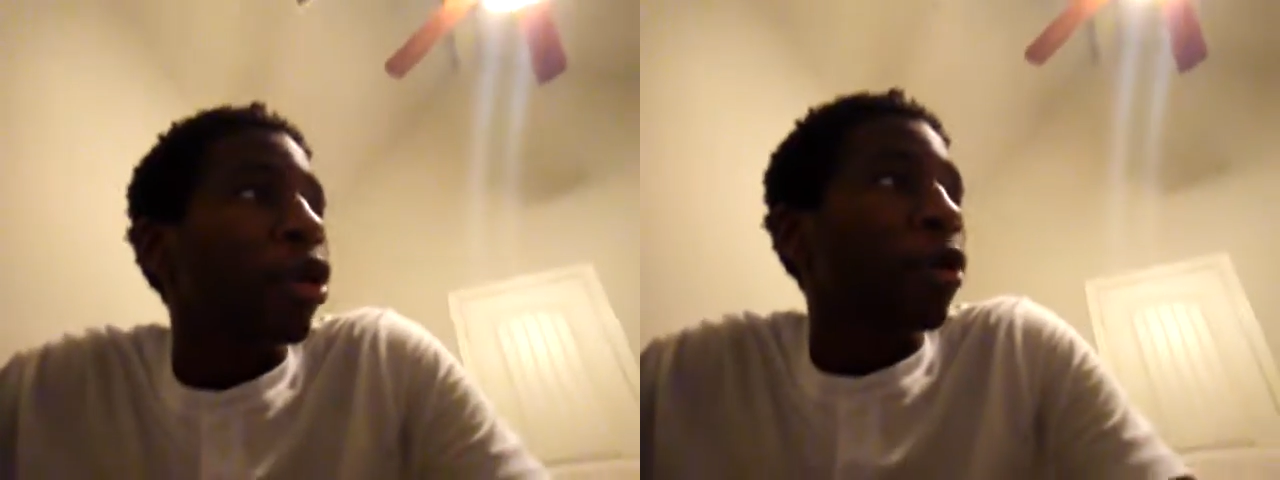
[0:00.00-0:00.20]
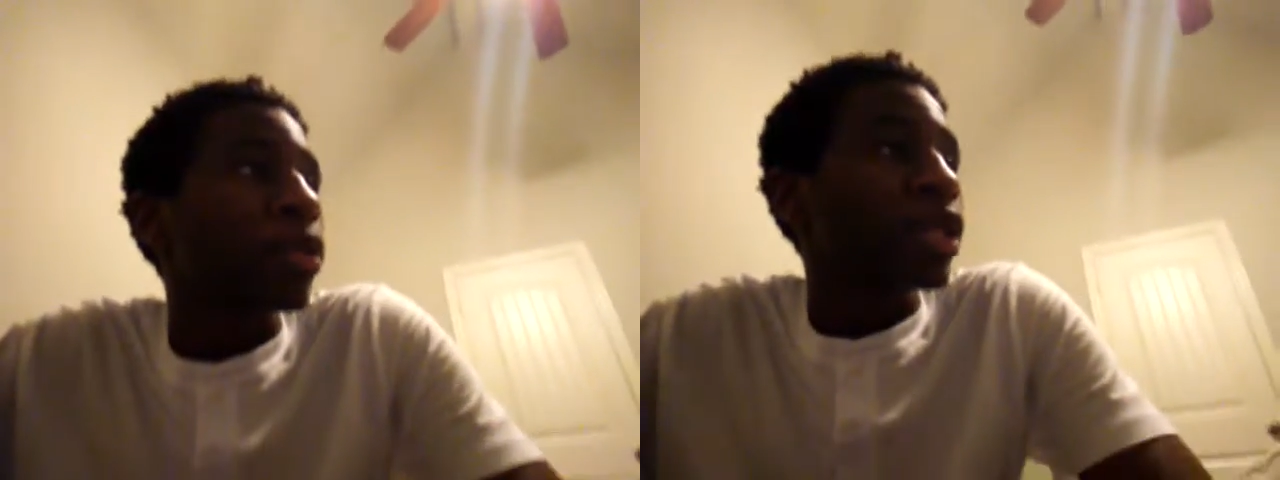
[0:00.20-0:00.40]

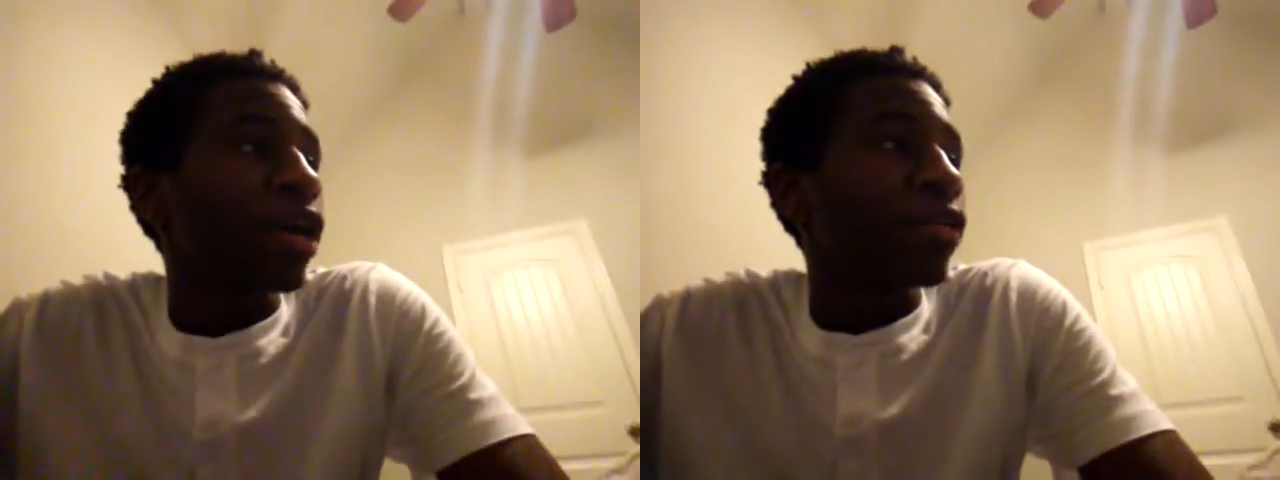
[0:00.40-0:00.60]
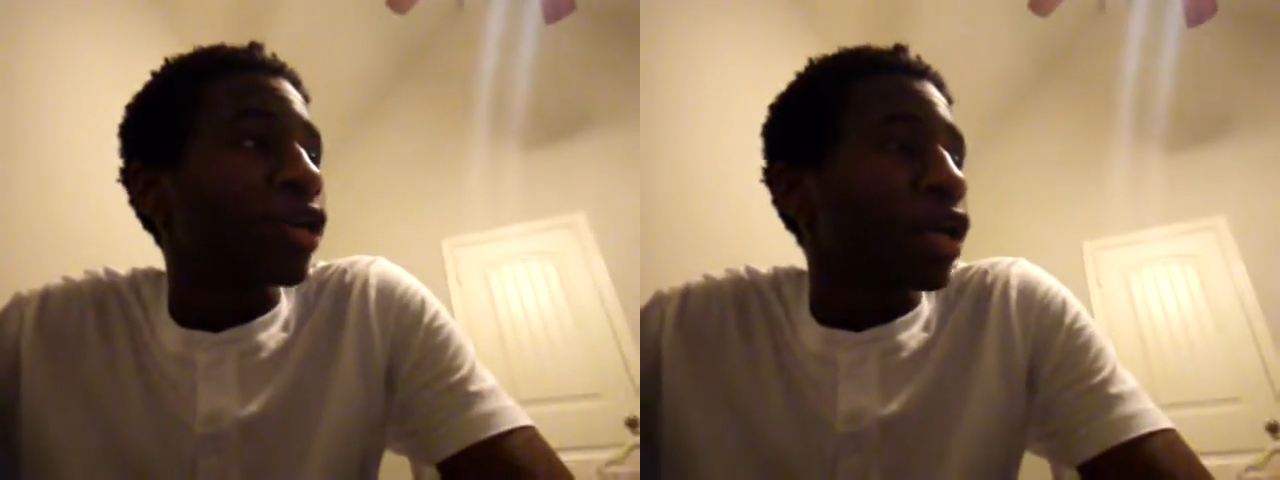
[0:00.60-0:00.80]
home
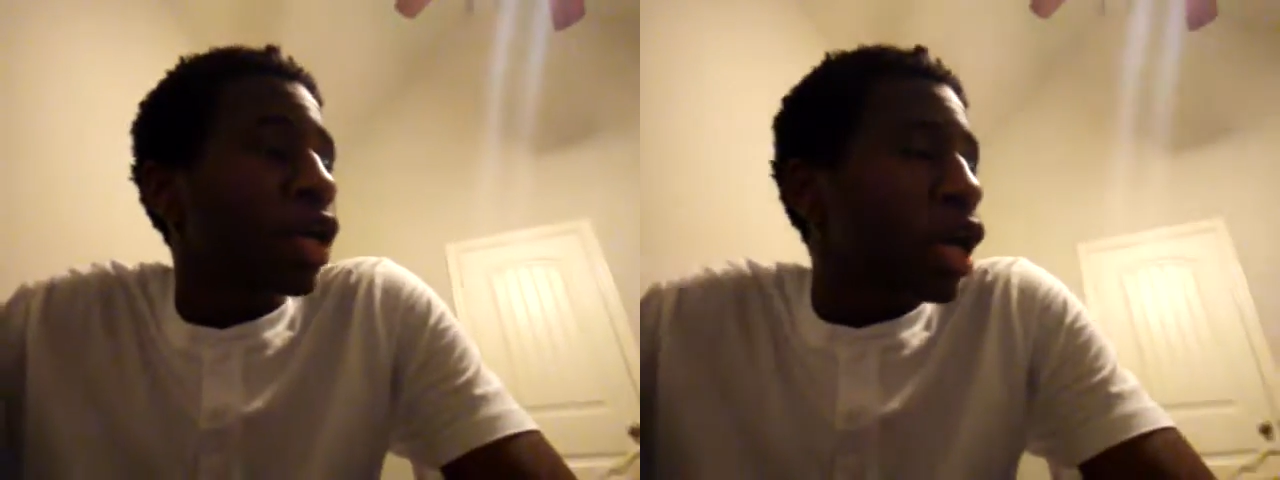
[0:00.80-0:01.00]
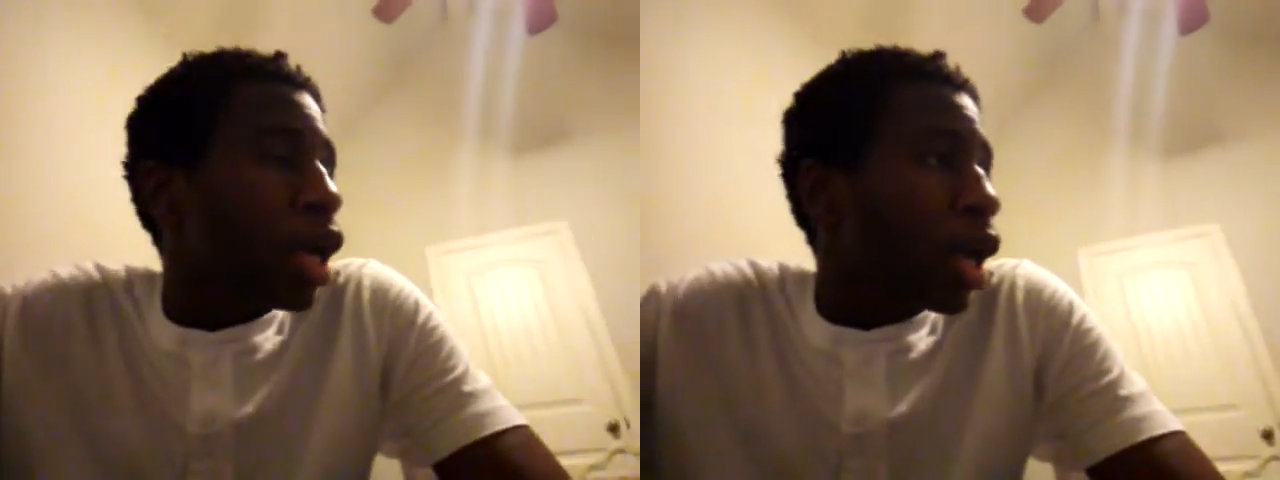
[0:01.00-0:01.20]
stuff.
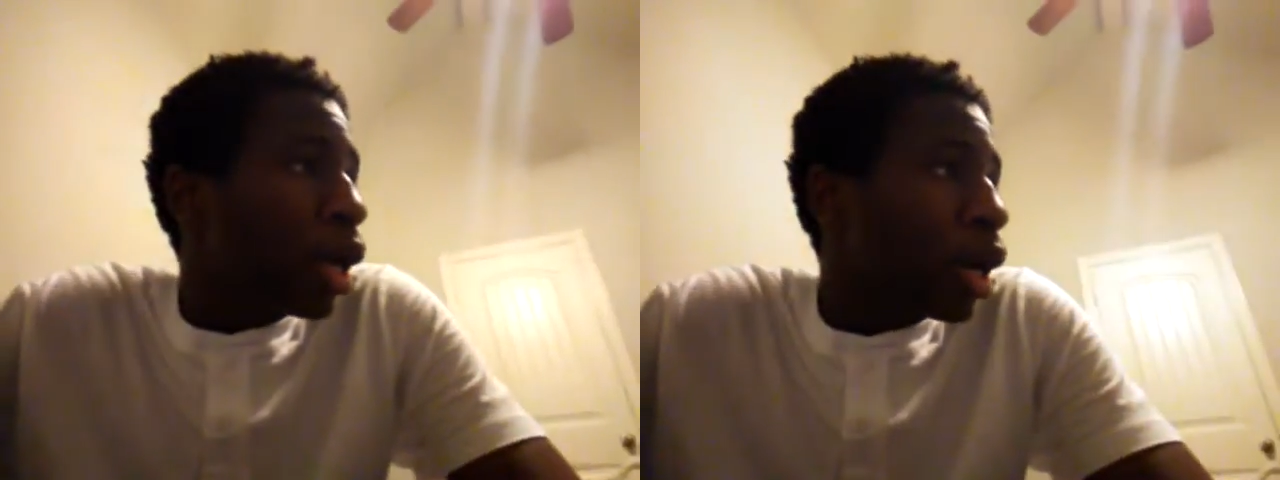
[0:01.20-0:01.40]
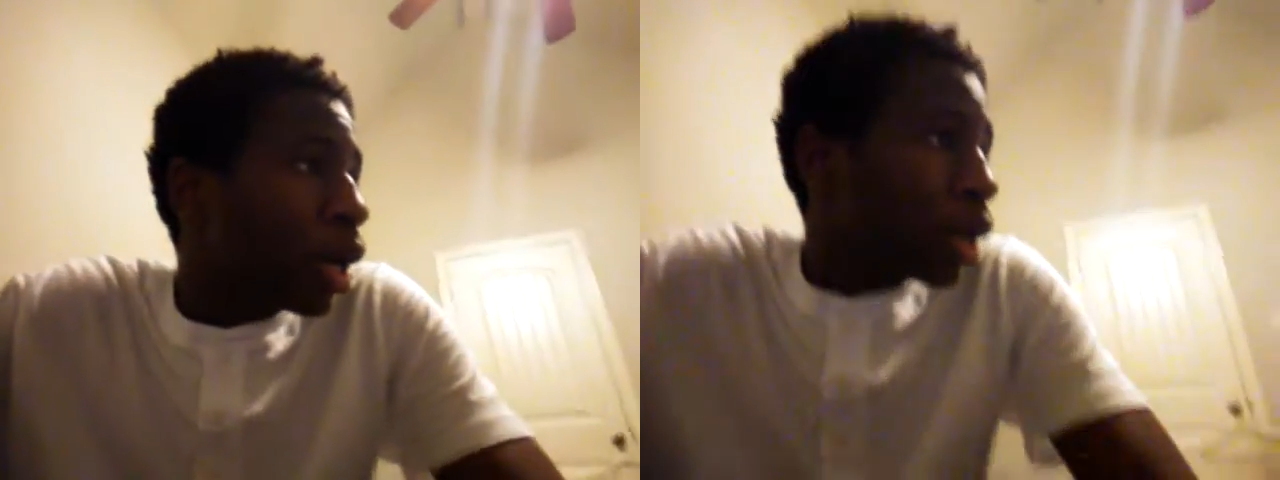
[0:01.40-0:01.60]

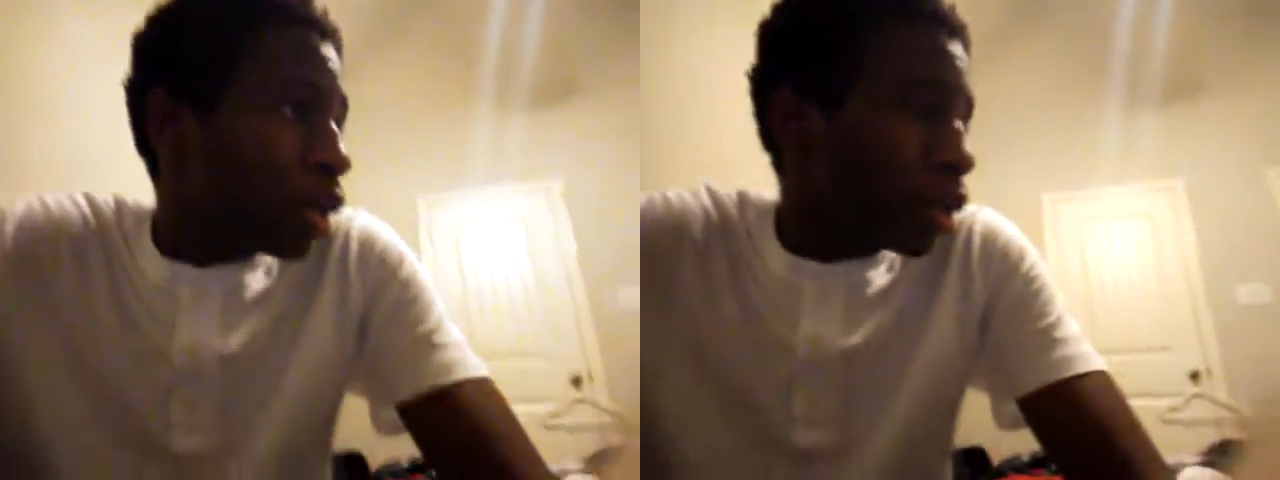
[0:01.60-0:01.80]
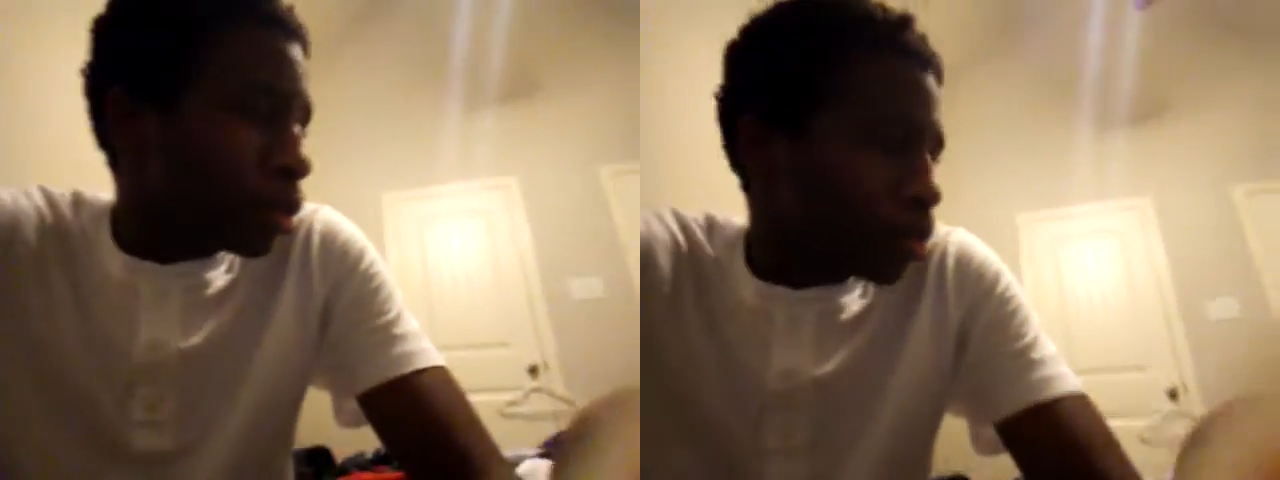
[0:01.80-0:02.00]

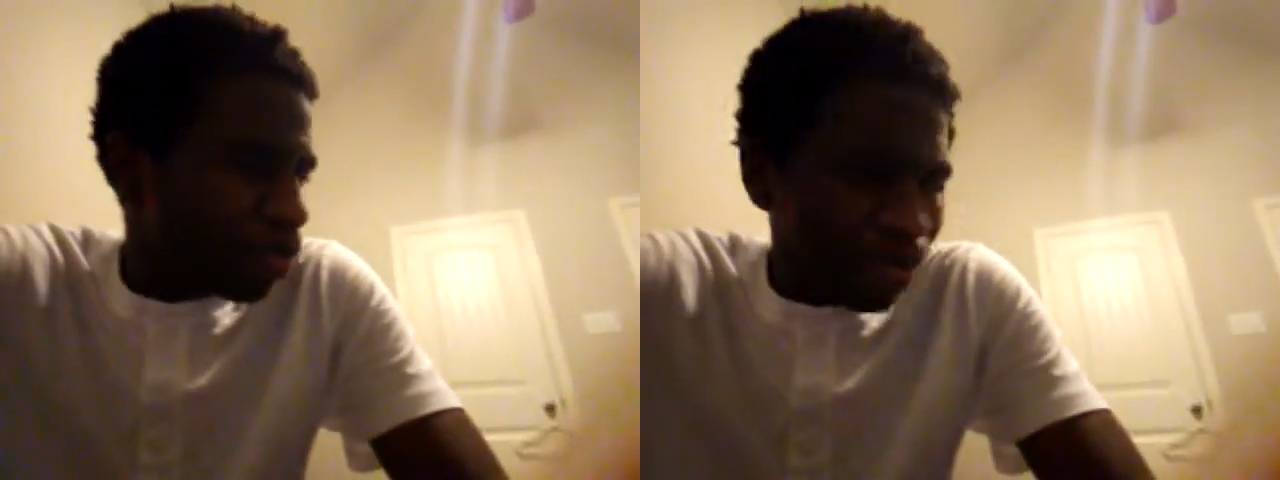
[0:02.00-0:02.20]
Uh,